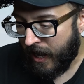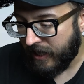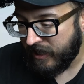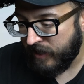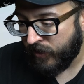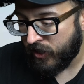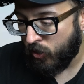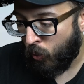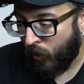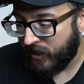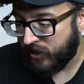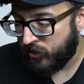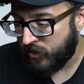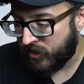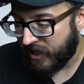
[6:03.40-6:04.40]
I live on the
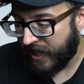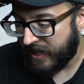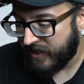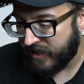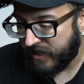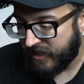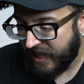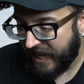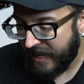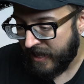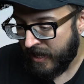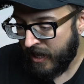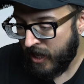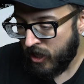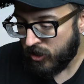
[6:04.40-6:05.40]
western side of the
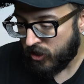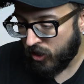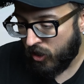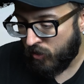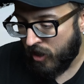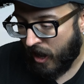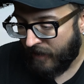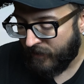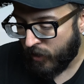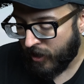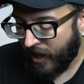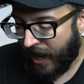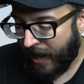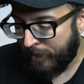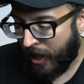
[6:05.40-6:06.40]
state, so not very
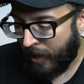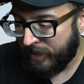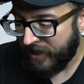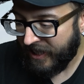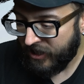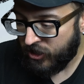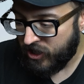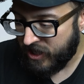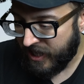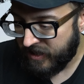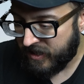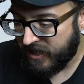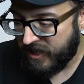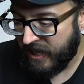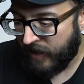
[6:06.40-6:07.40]
high population
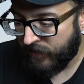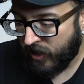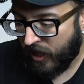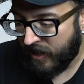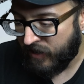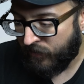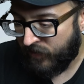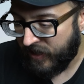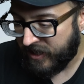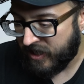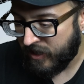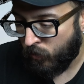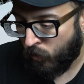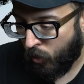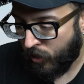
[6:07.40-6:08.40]
density. I've gotten a
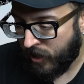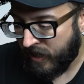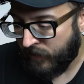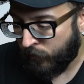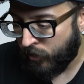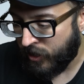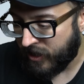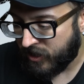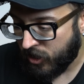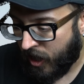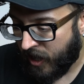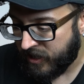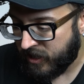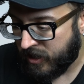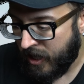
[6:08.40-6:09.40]
fix-it warning for an
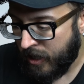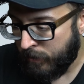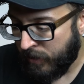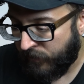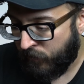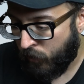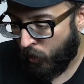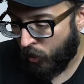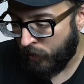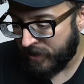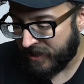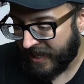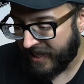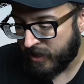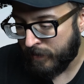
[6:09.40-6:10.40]
exhaust before,
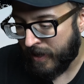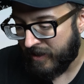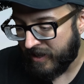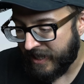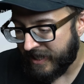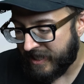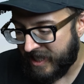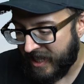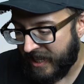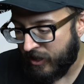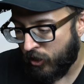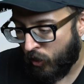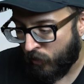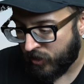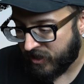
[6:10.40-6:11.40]
but that's about it. Tint,
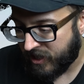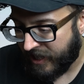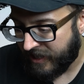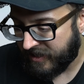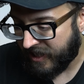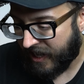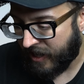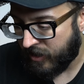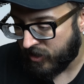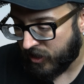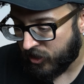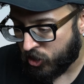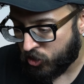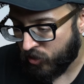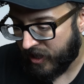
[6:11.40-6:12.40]
oversized tires
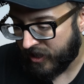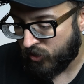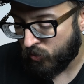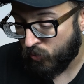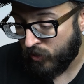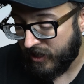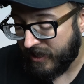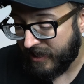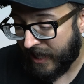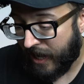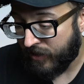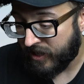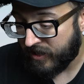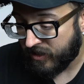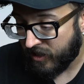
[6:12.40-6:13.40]
on trucks, really
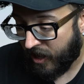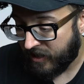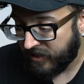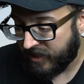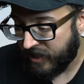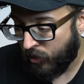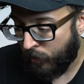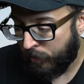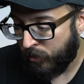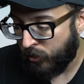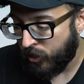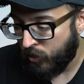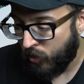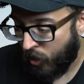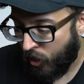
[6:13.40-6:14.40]
loud exhaust, they will pull
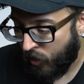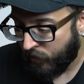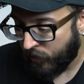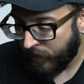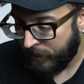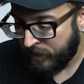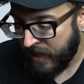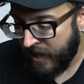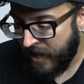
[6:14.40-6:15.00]
you over.